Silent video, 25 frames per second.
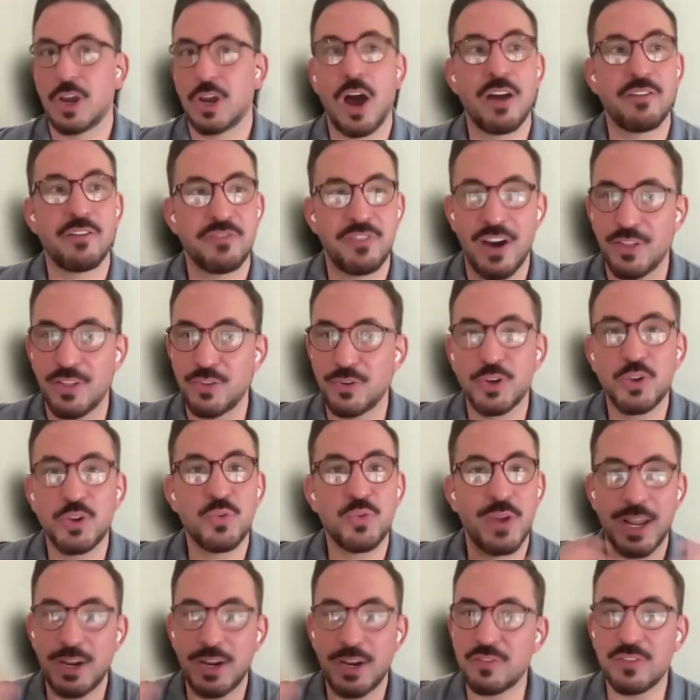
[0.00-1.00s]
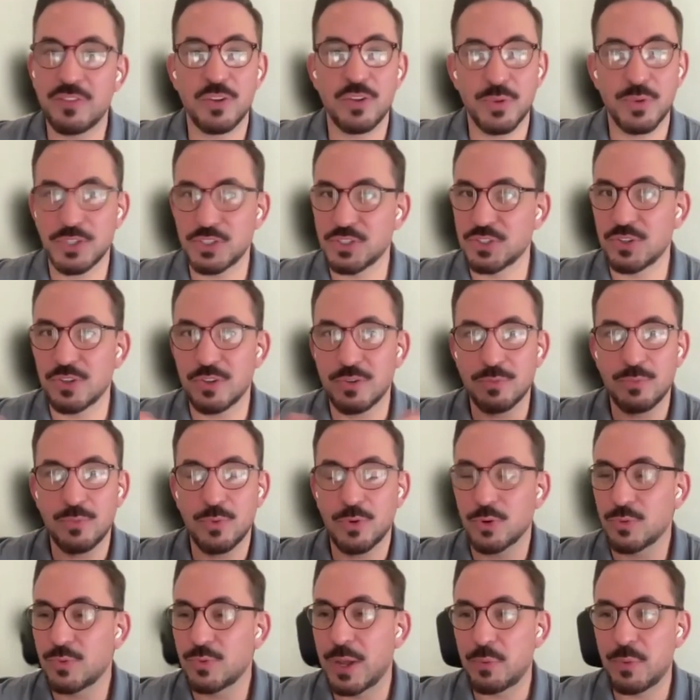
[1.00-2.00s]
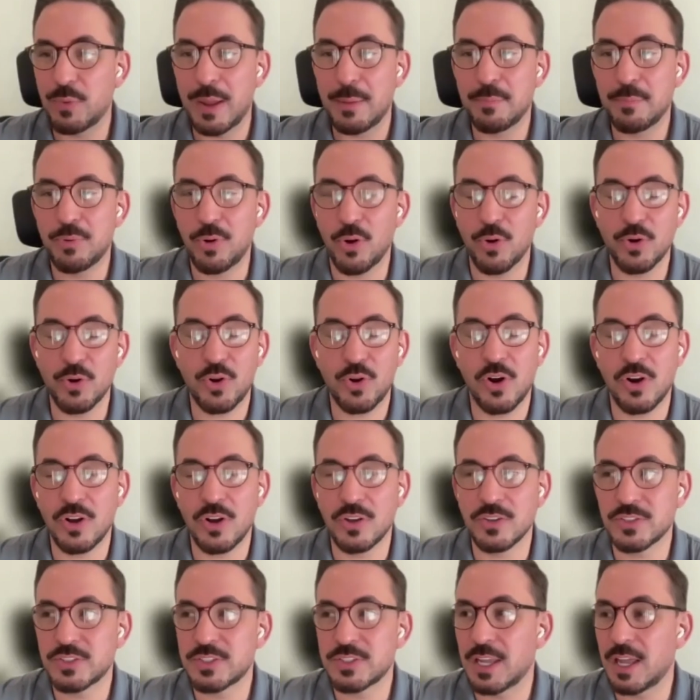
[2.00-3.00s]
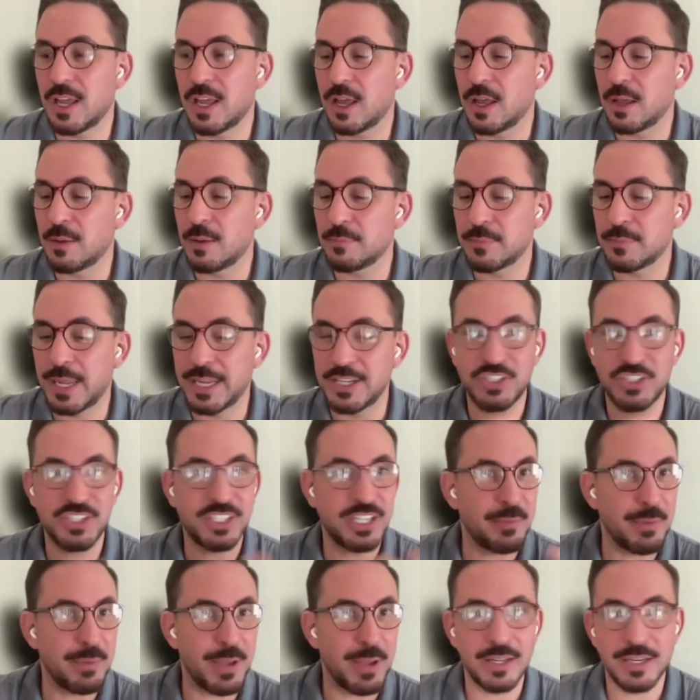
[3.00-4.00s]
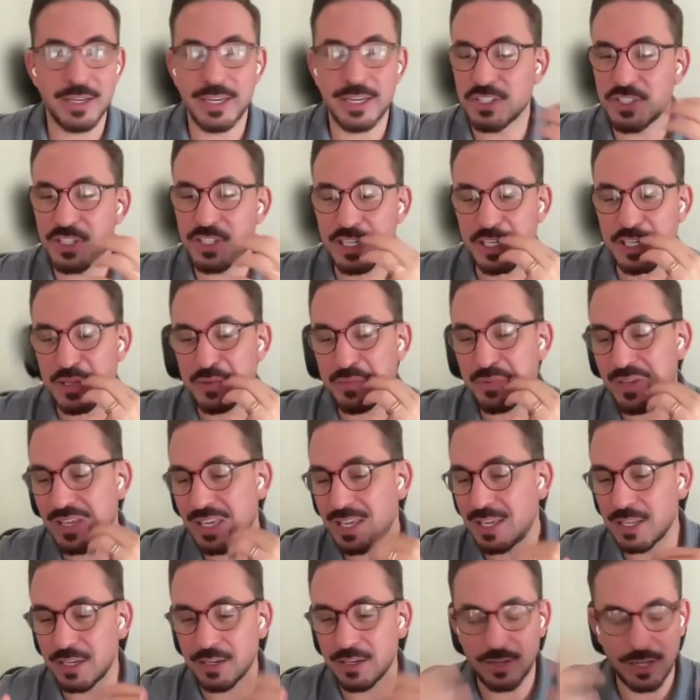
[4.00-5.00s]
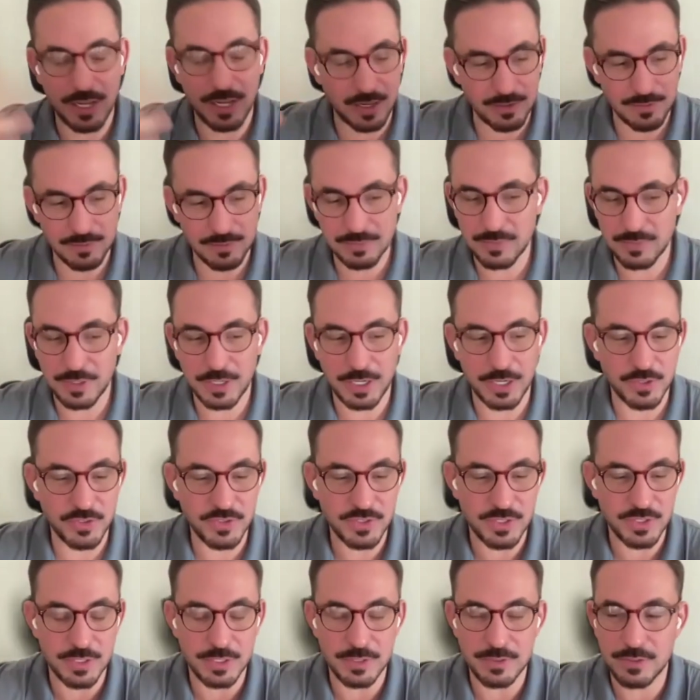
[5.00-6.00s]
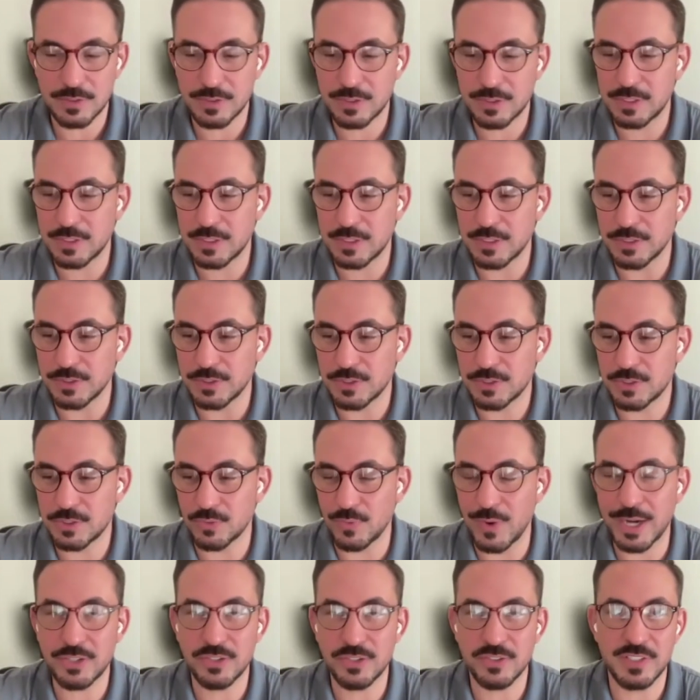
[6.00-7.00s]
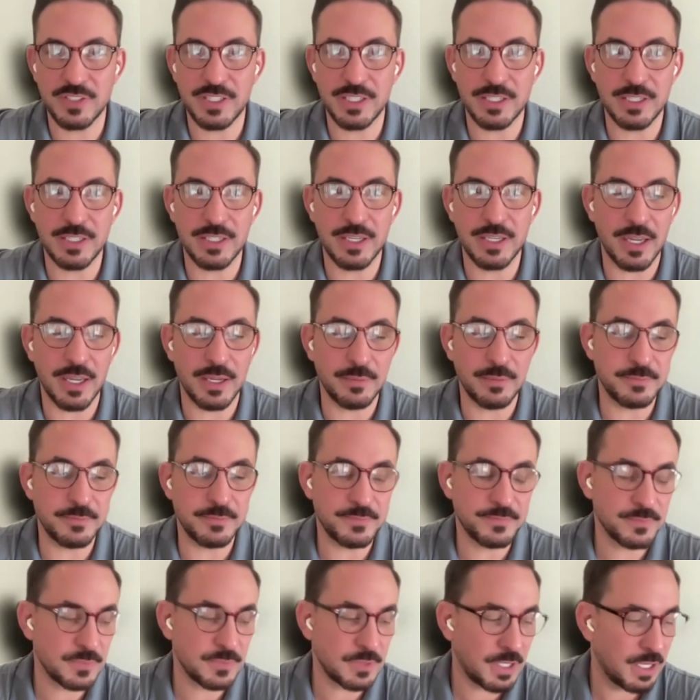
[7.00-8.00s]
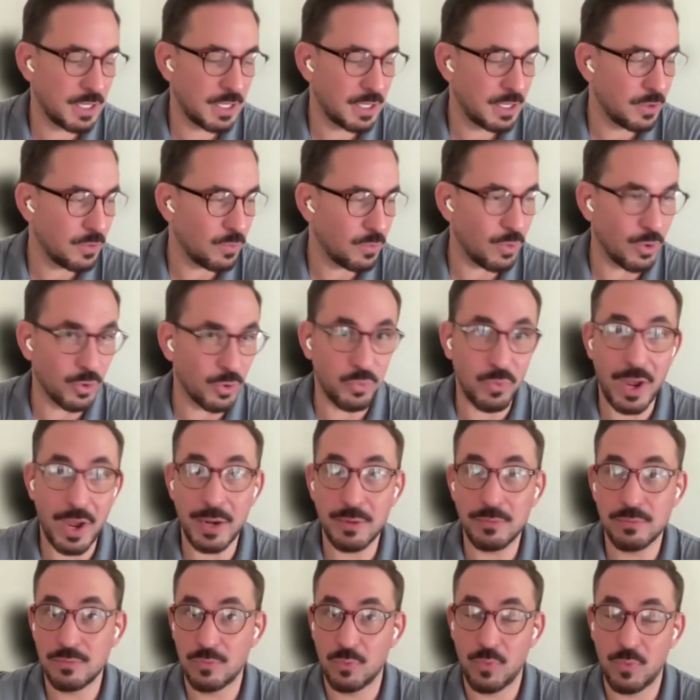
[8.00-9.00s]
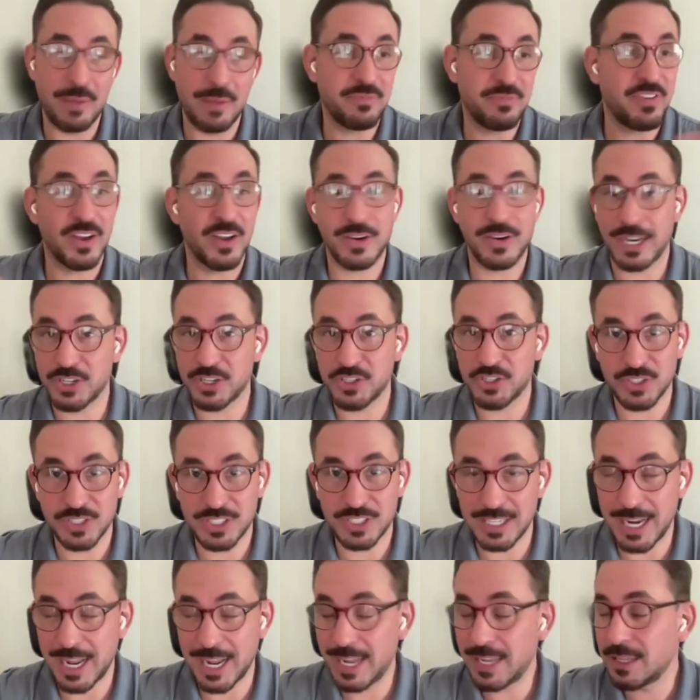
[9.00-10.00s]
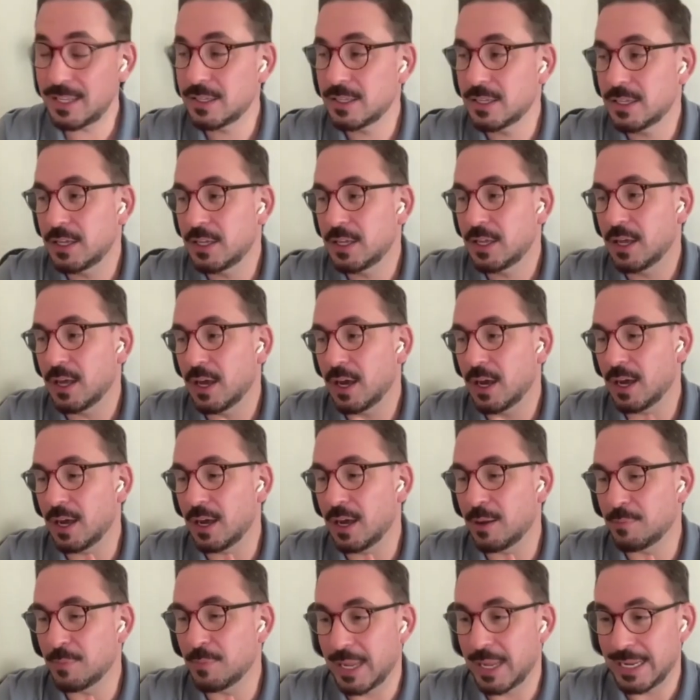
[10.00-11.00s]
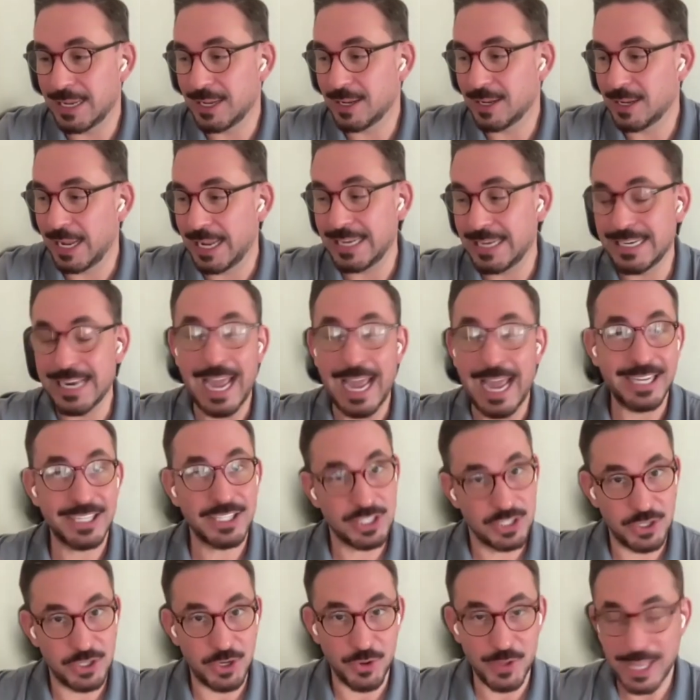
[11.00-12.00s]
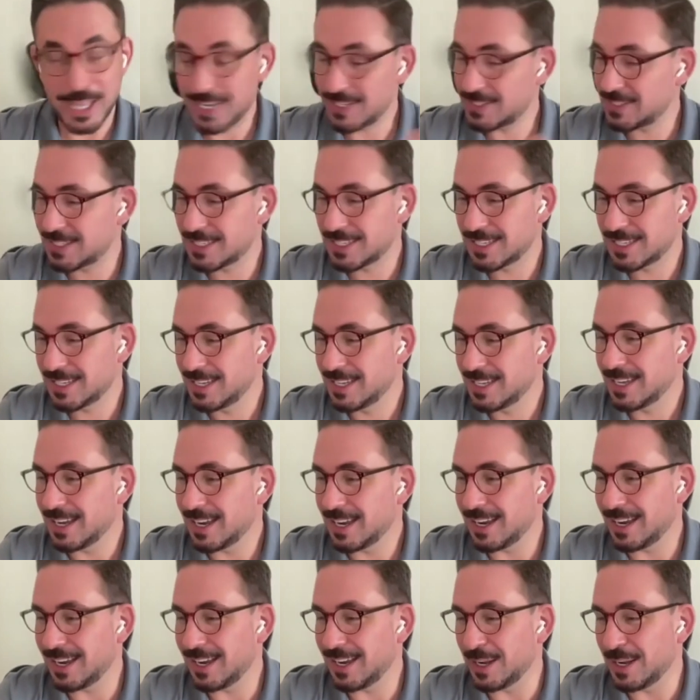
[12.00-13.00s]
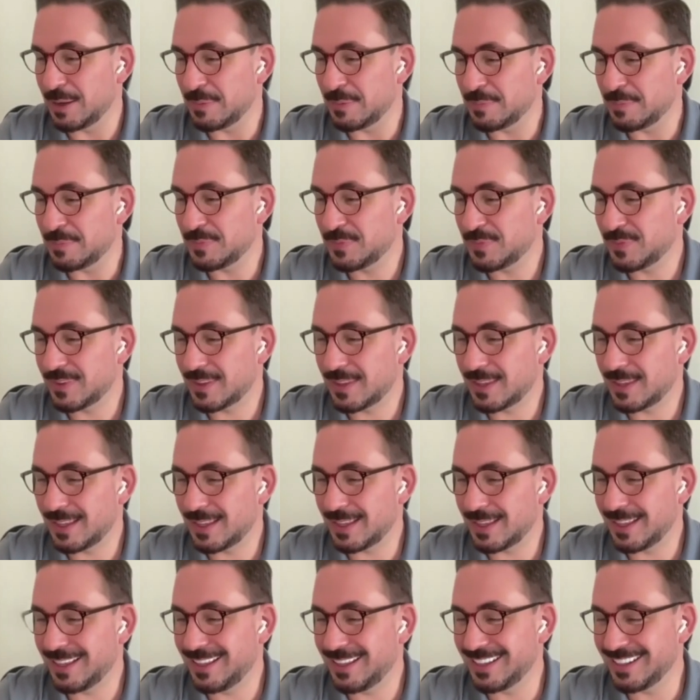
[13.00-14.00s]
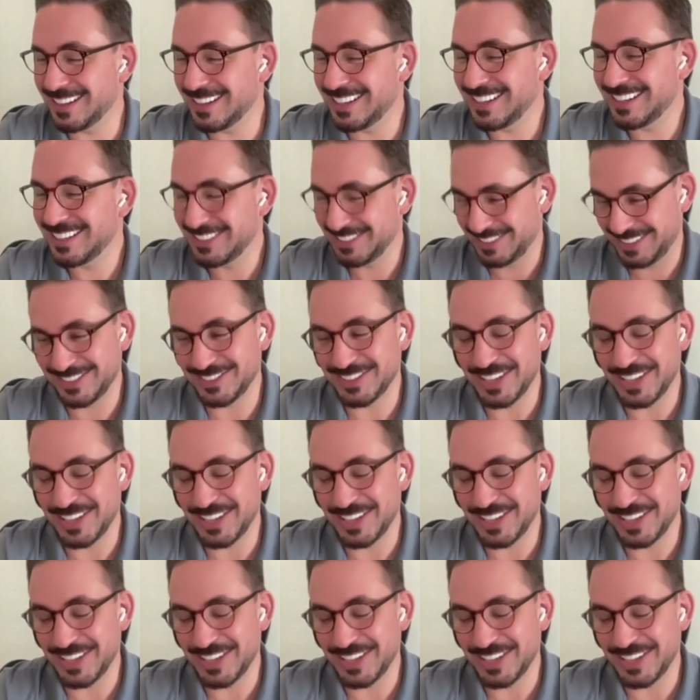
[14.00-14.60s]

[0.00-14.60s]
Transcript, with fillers: godfather and creator of the original World Wide Web protocols, HTML and HTTP, and you know, is the director of the World Wide Web Foundation today, a knight no less, knighted by